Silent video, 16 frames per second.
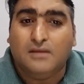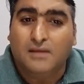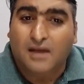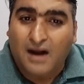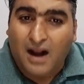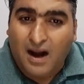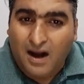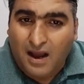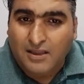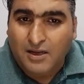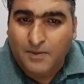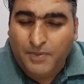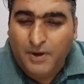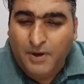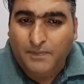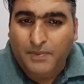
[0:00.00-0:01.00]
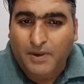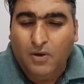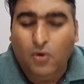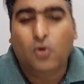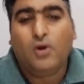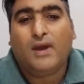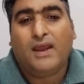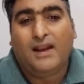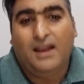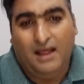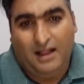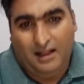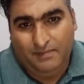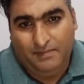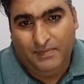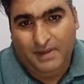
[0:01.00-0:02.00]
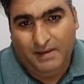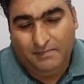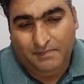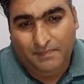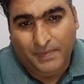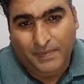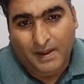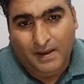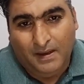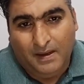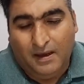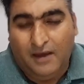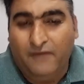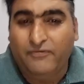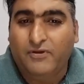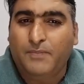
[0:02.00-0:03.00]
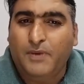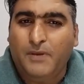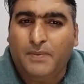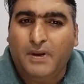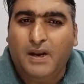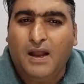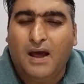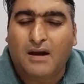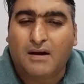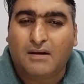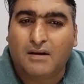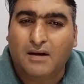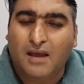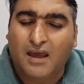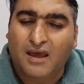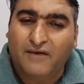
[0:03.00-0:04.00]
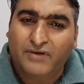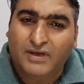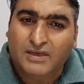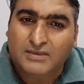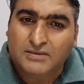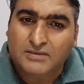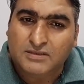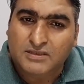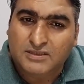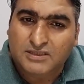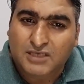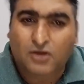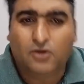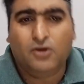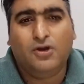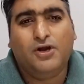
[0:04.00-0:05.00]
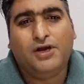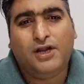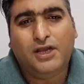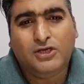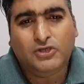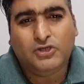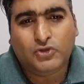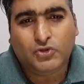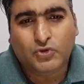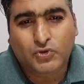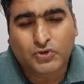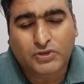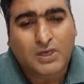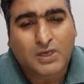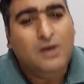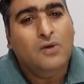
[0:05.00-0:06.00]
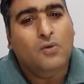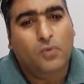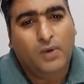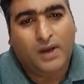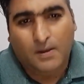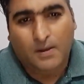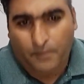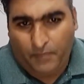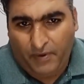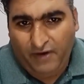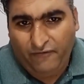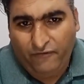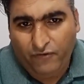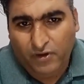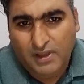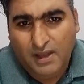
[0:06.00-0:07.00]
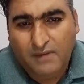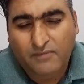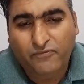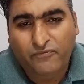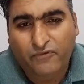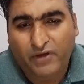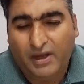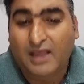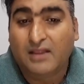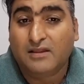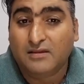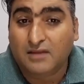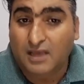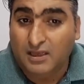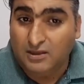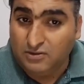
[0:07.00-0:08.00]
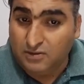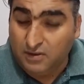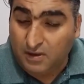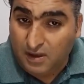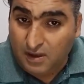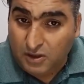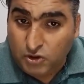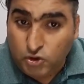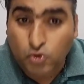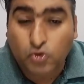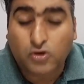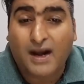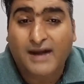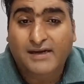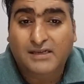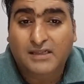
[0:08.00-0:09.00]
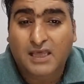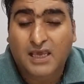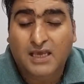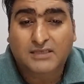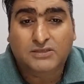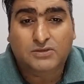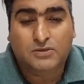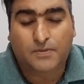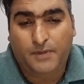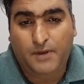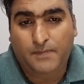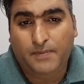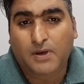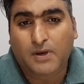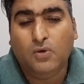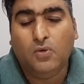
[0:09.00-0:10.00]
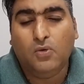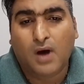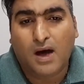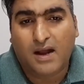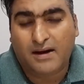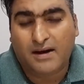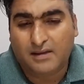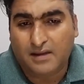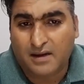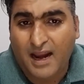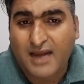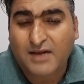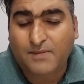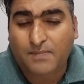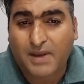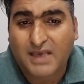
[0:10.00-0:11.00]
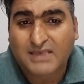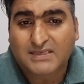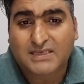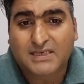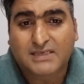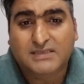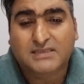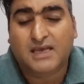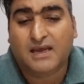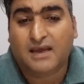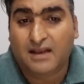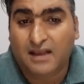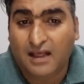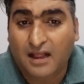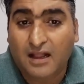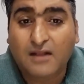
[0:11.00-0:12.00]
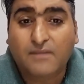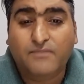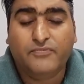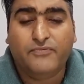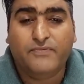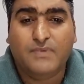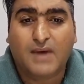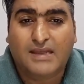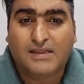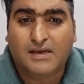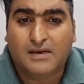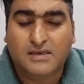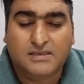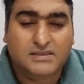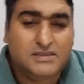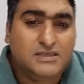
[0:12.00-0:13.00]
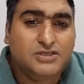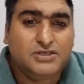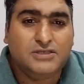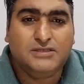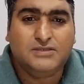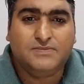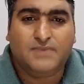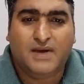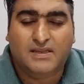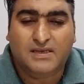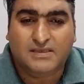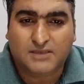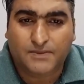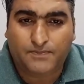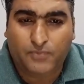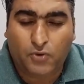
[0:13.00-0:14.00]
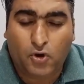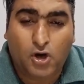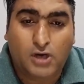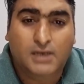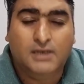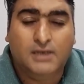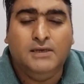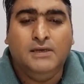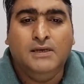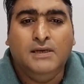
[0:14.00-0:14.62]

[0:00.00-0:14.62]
there are other people who can help them. If the people are having security issues, we can pray for them. We can do right things. The people who are at the right places, they can help by their decisions, by their support.